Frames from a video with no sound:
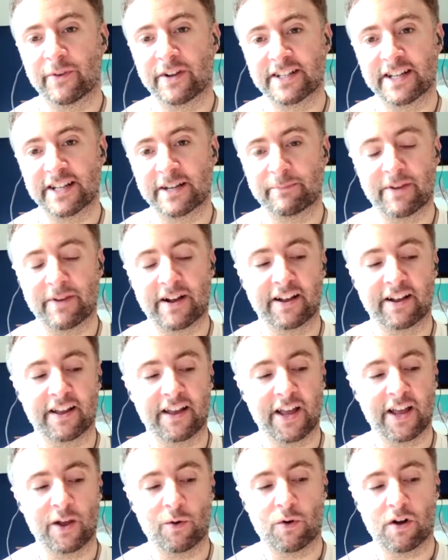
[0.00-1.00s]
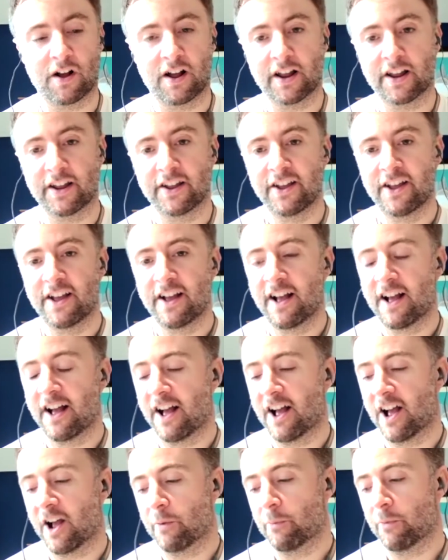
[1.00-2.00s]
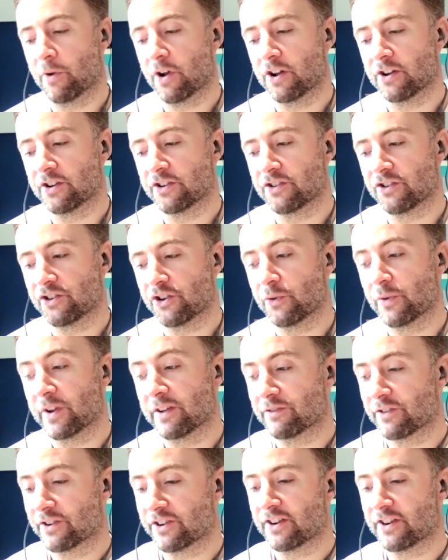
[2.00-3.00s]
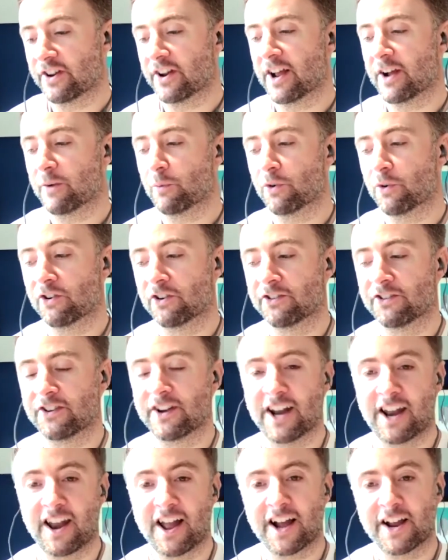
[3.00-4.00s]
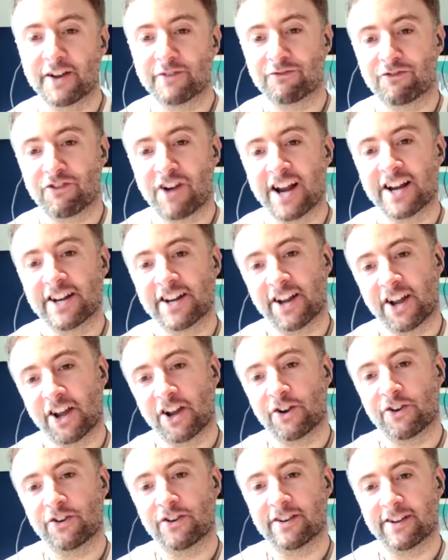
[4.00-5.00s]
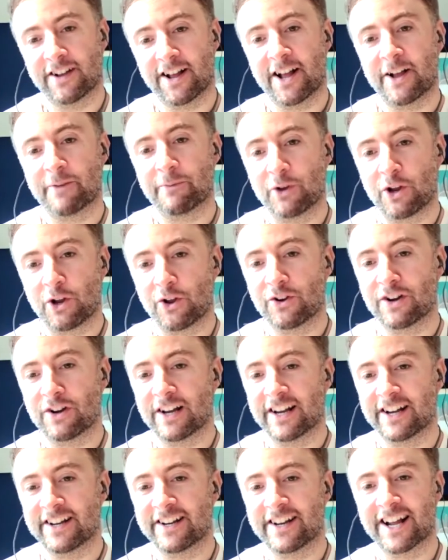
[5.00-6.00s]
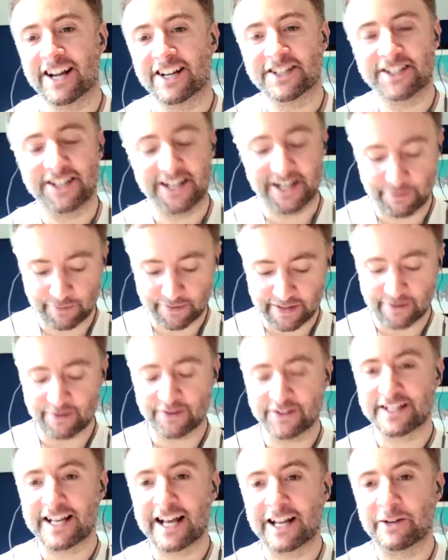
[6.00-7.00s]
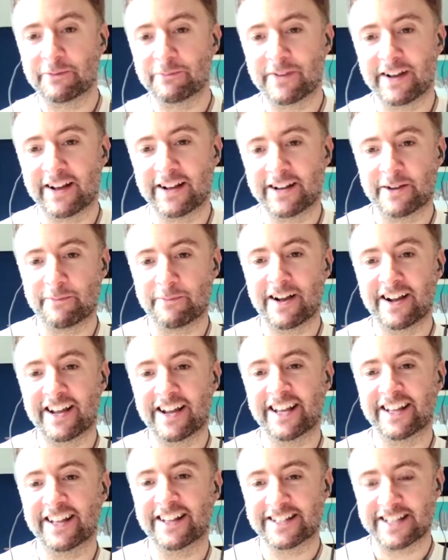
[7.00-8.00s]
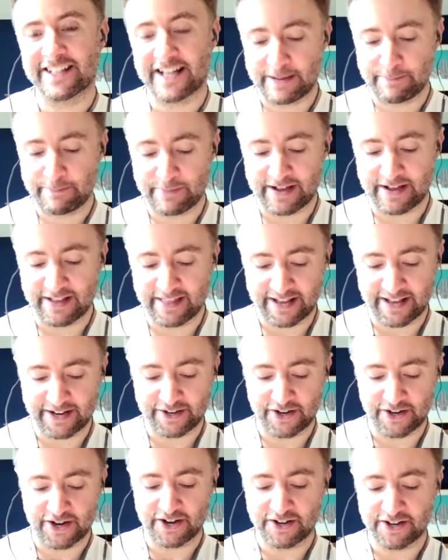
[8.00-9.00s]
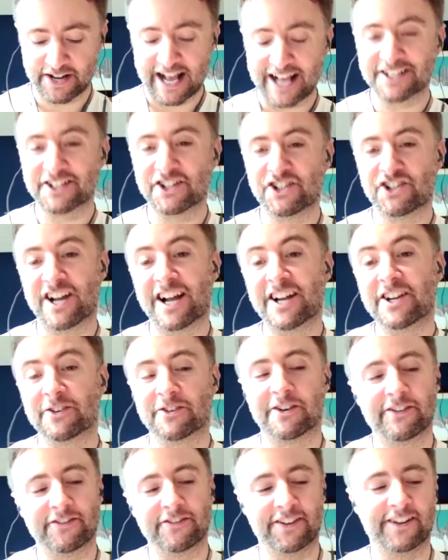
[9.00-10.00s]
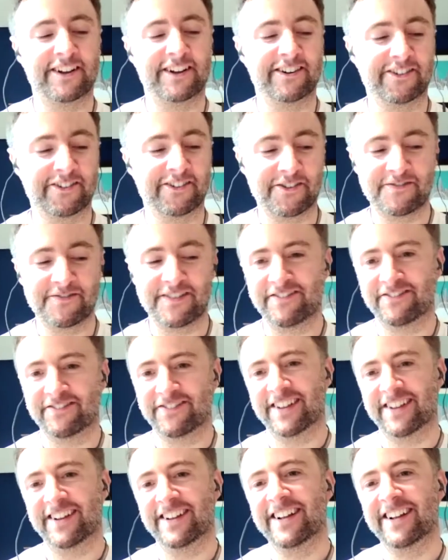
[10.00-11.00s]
did back at EY, um, and you even uh, were on live radio um, locally and nationally with our talent partner Maggie at the time back then, and, and cast a shadow over her. I remember,